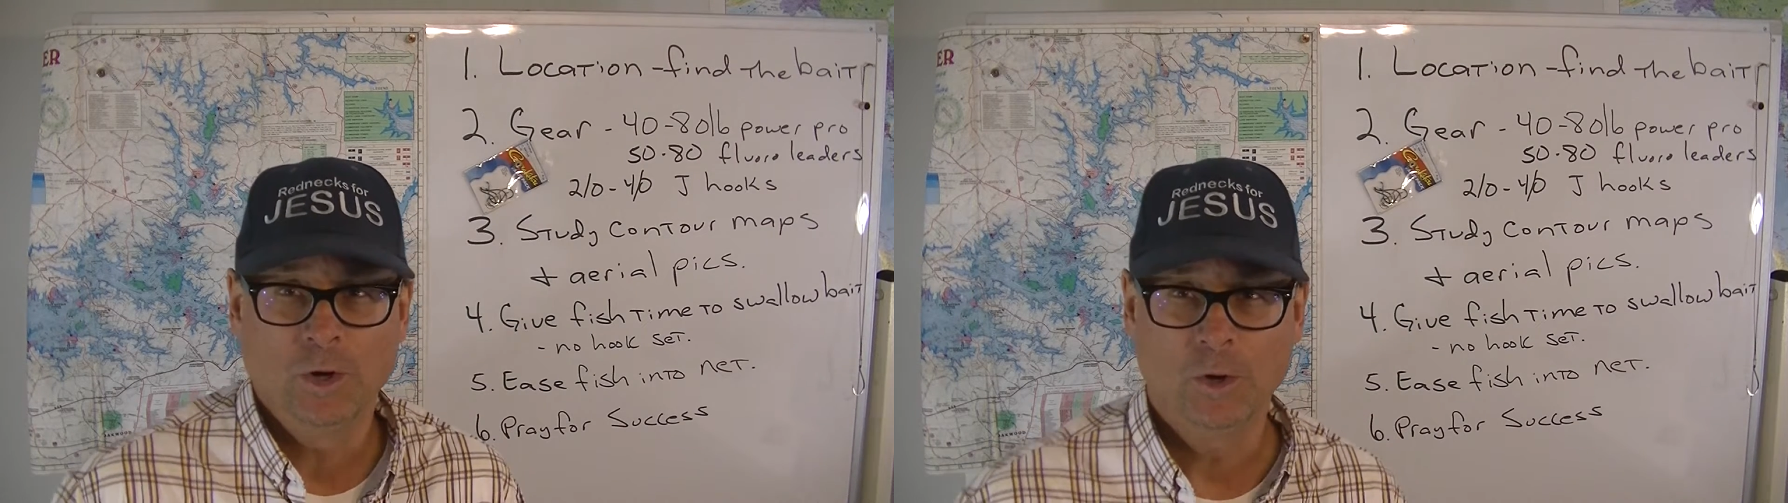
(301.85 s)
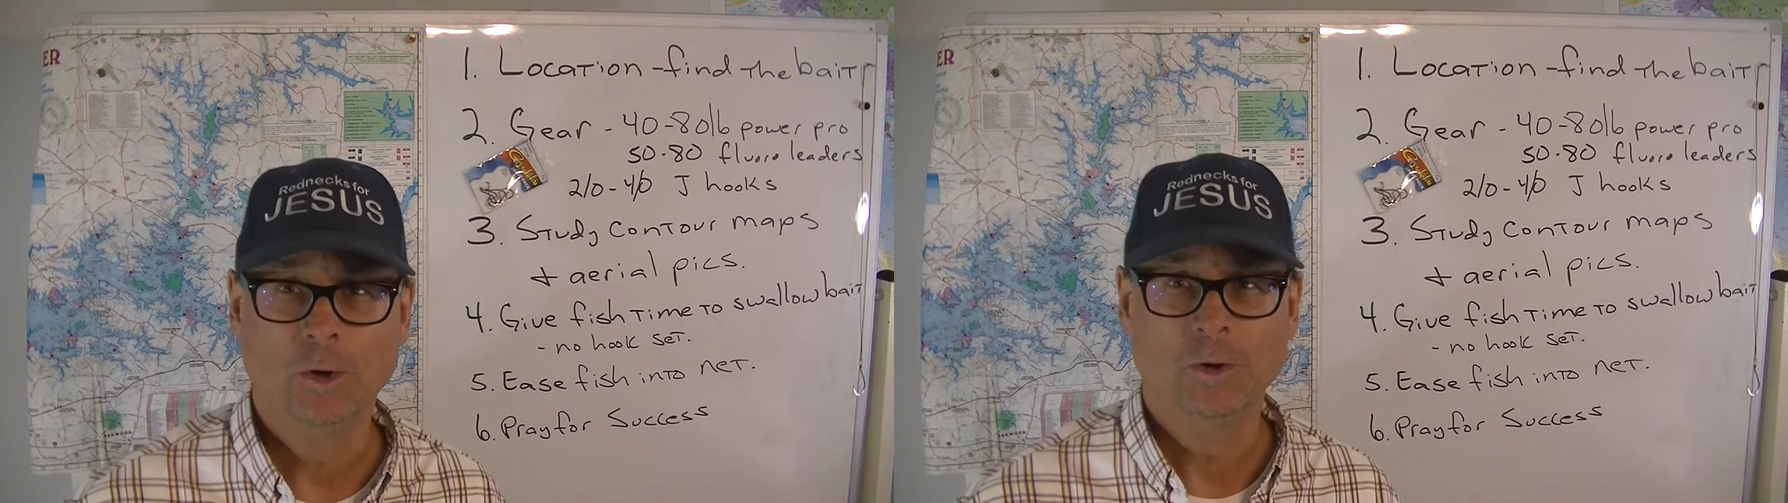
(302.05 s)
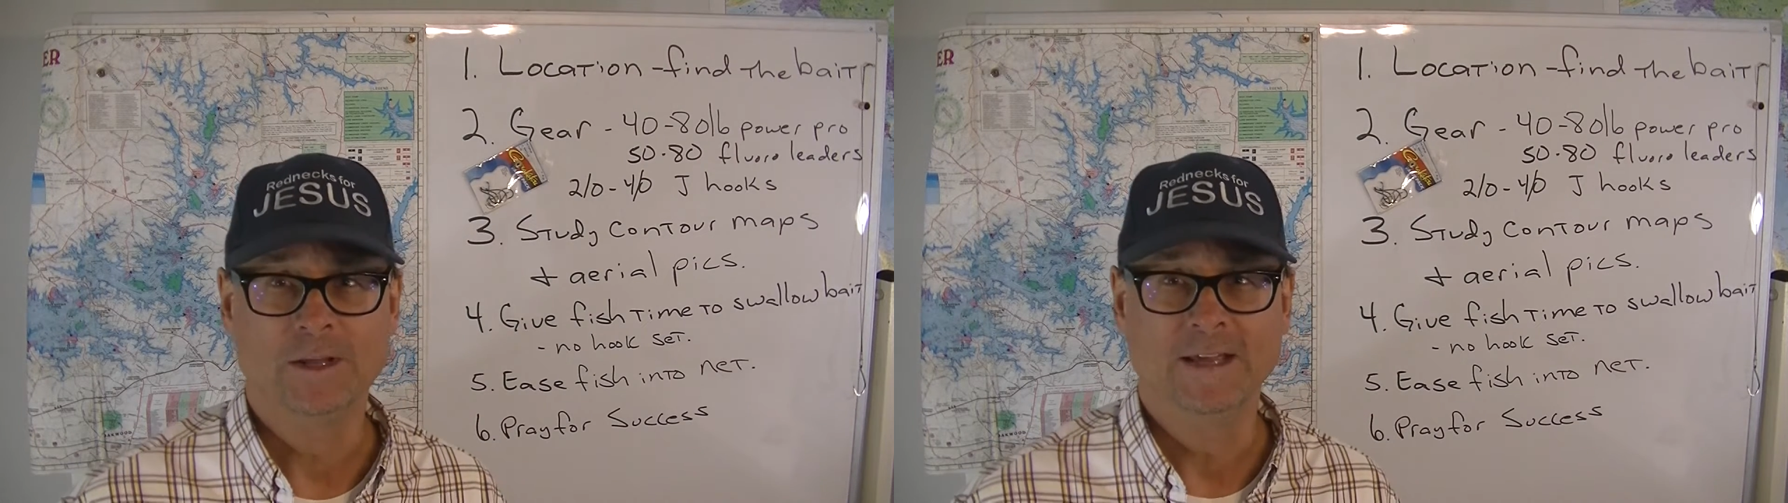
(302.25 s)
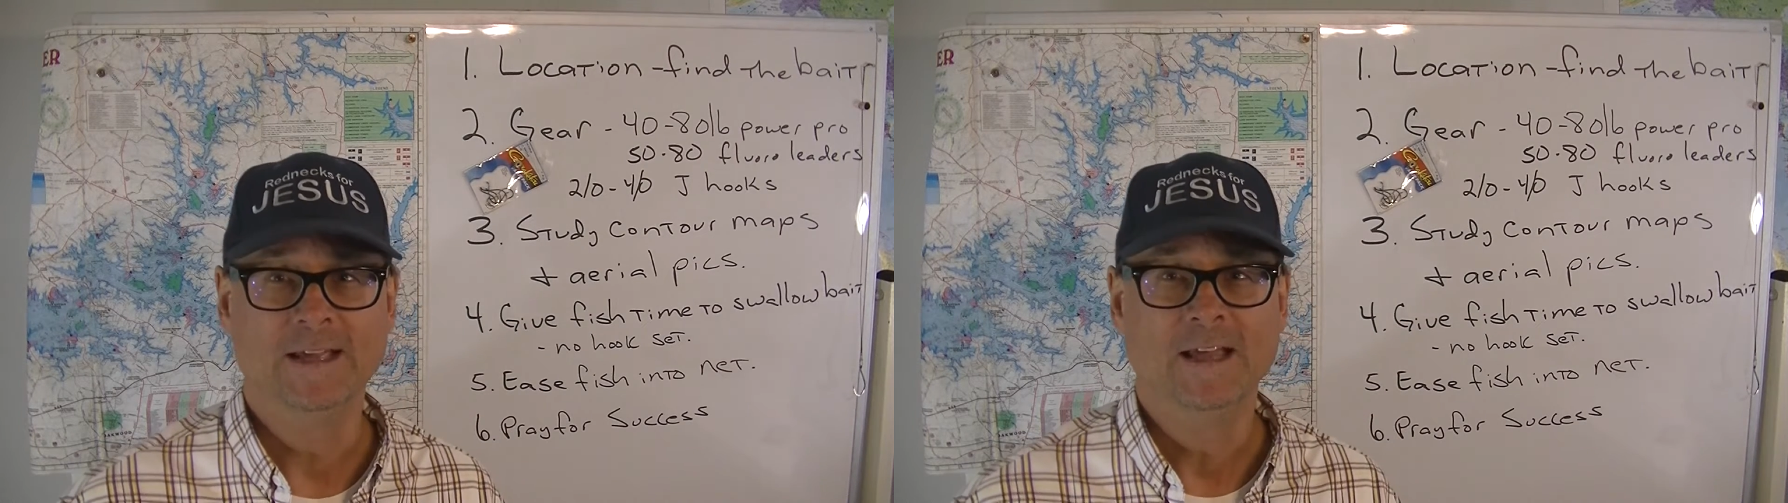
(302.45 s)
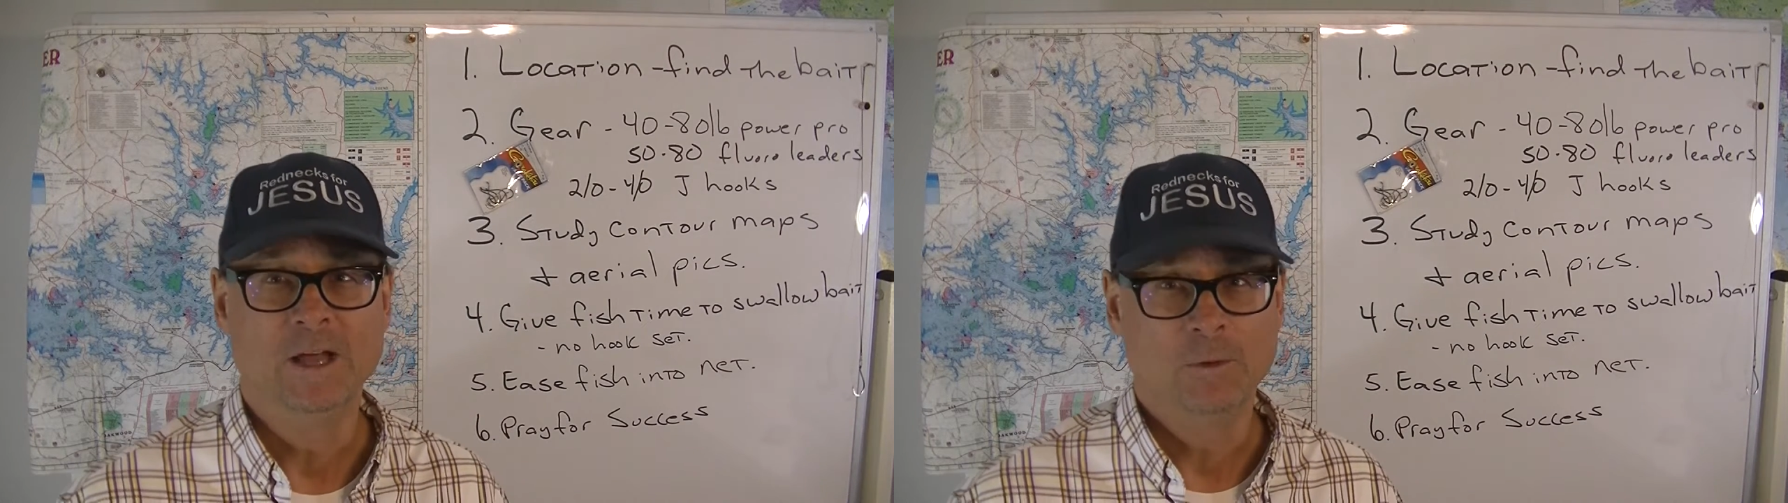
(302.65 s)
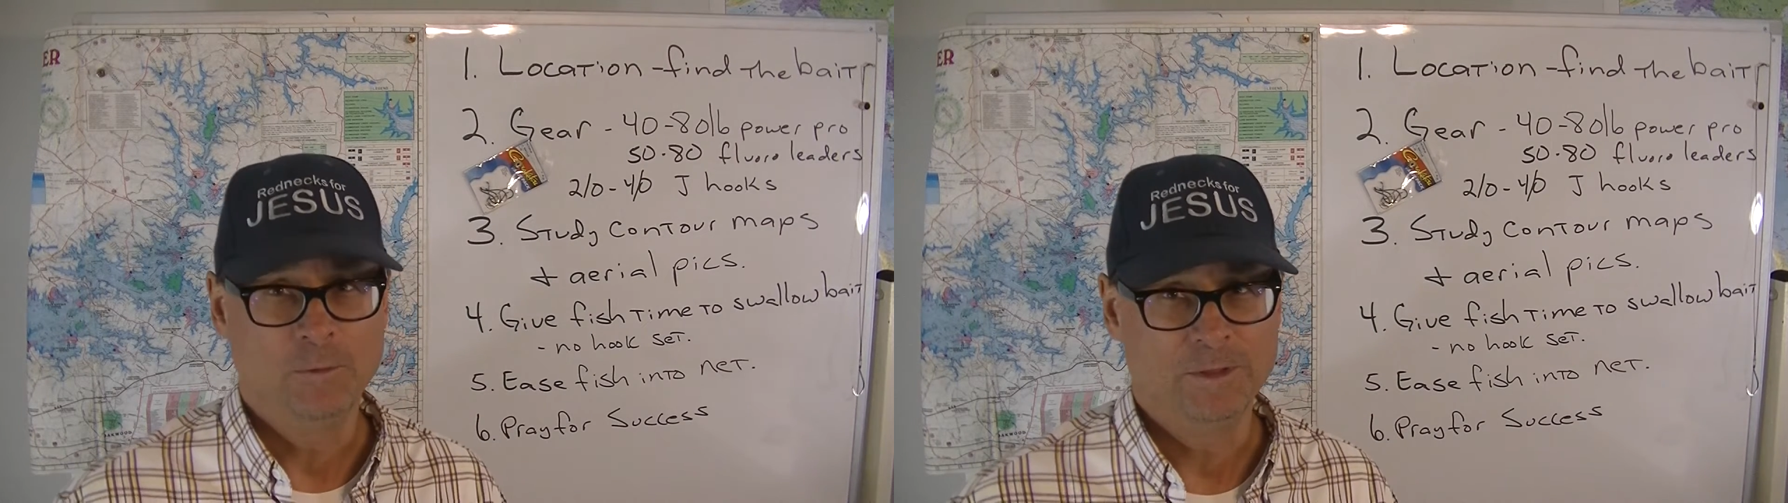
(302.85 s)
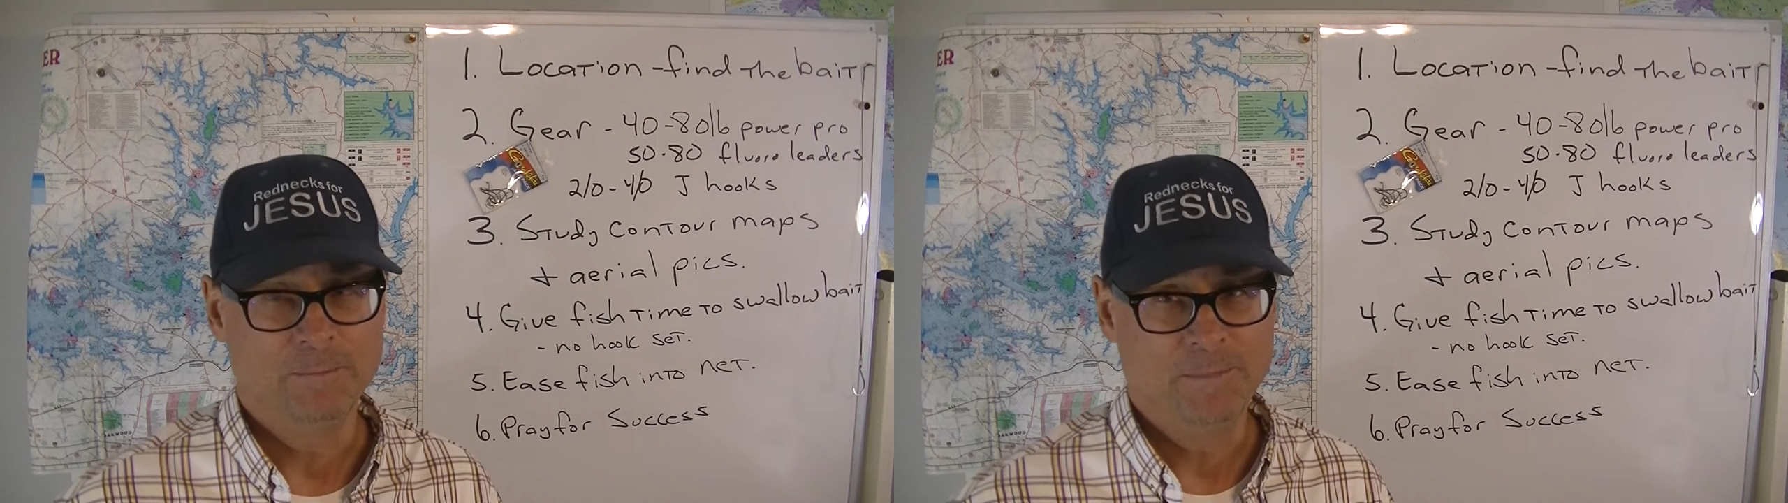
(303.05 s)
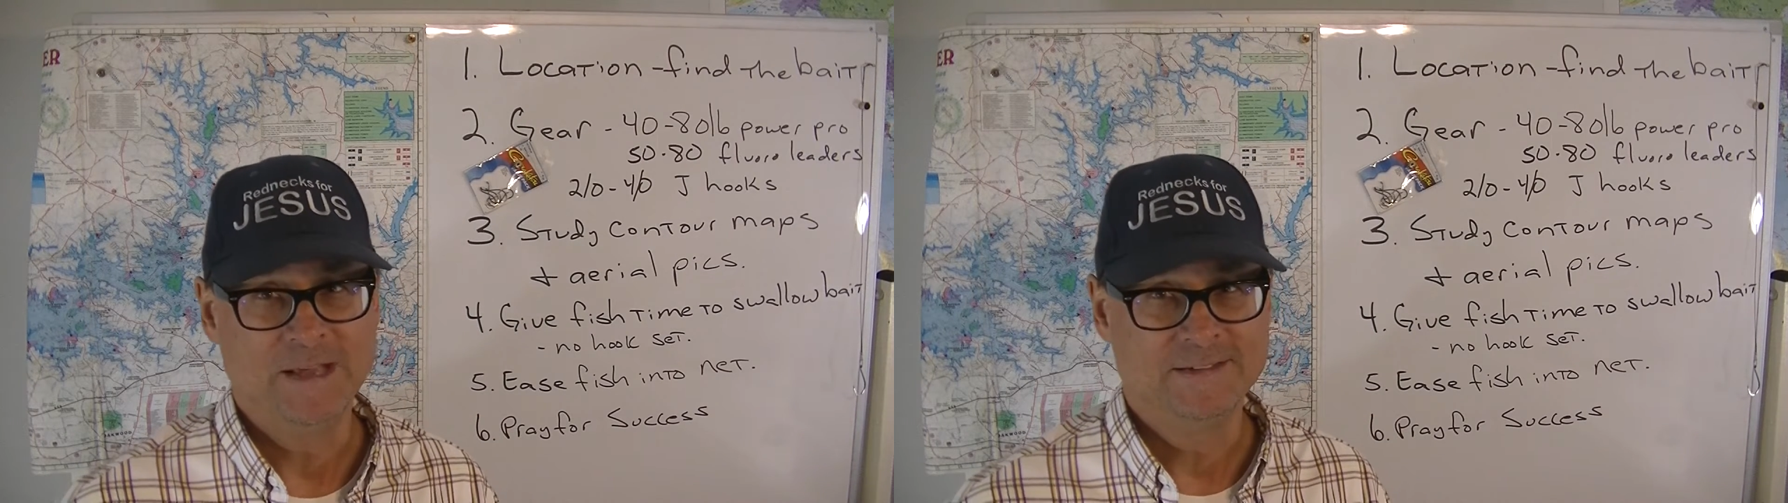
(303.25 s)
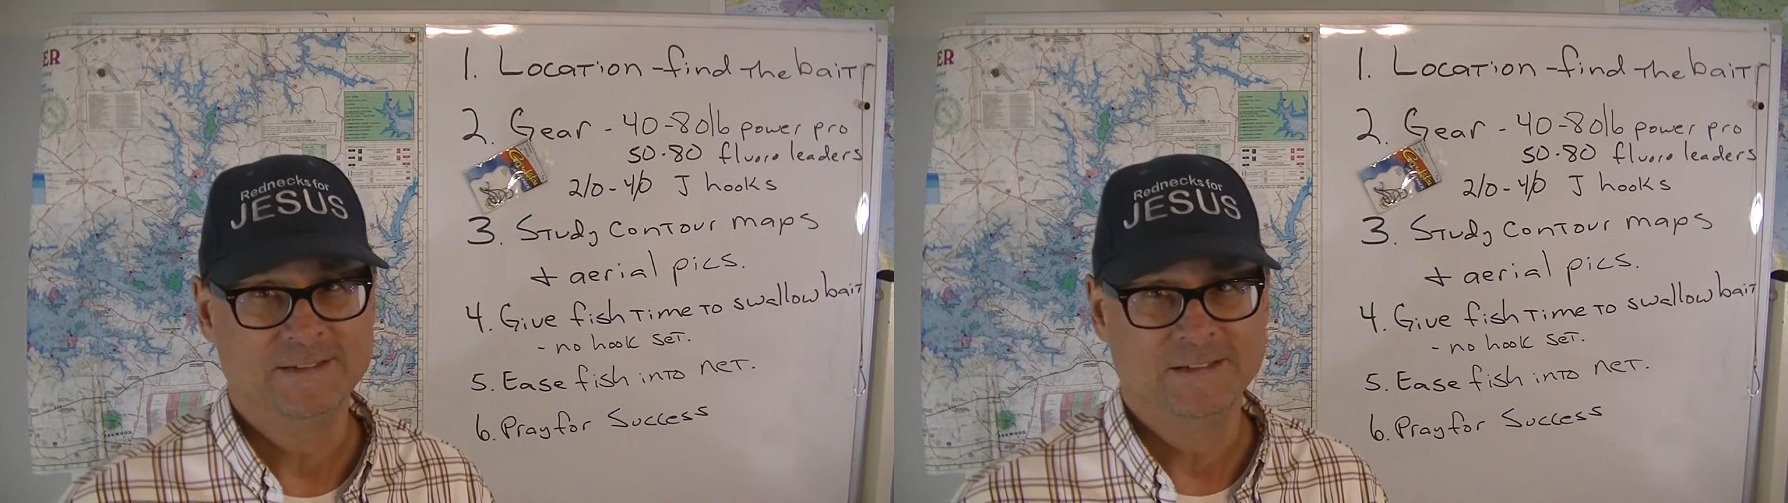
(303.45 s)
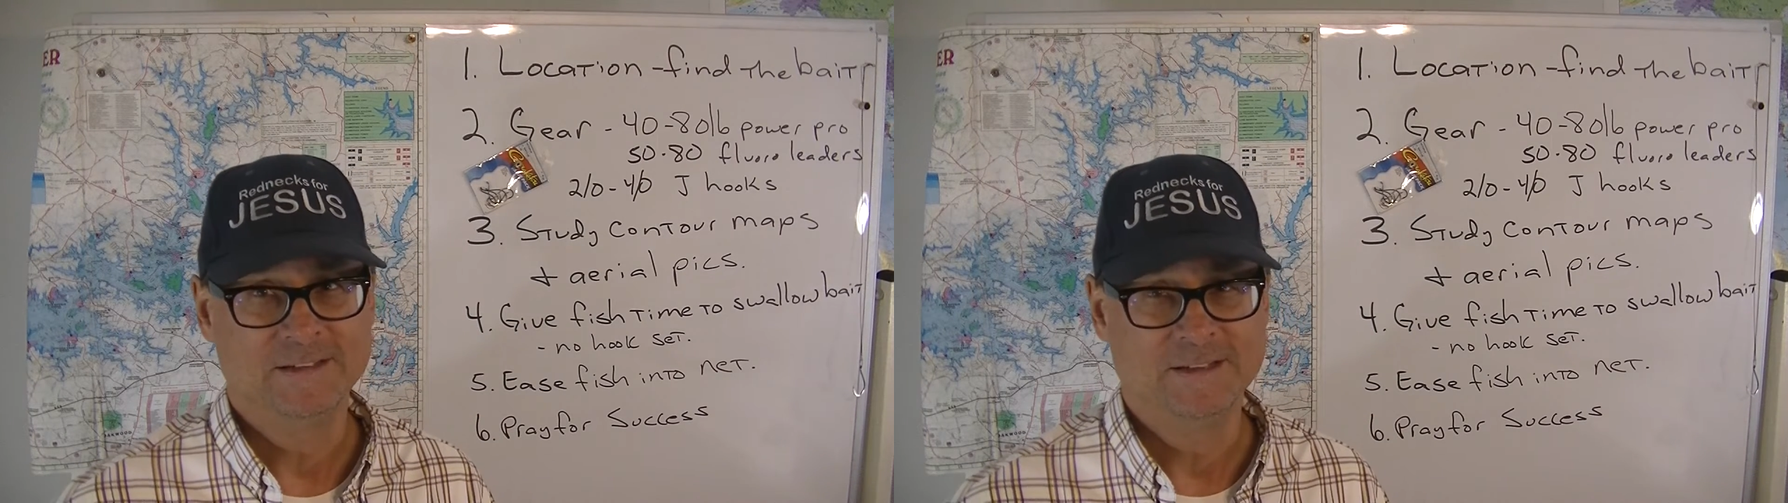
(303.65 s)
early when the bait's
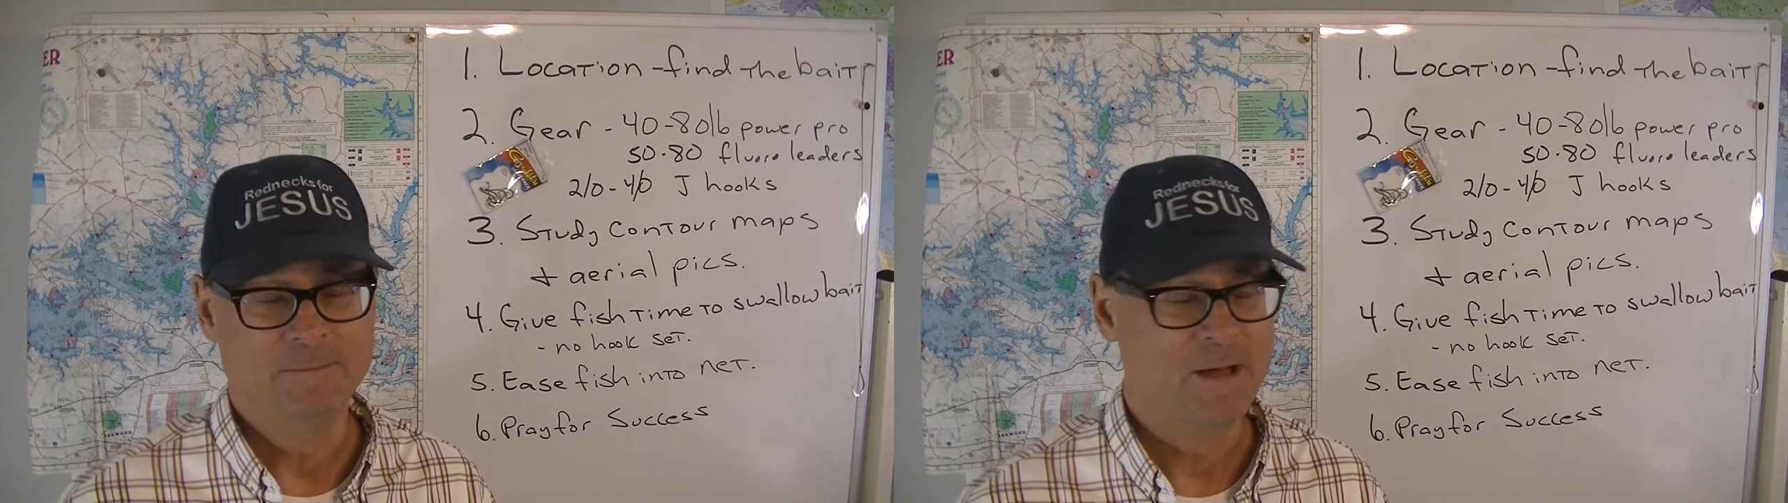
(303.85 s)
still in the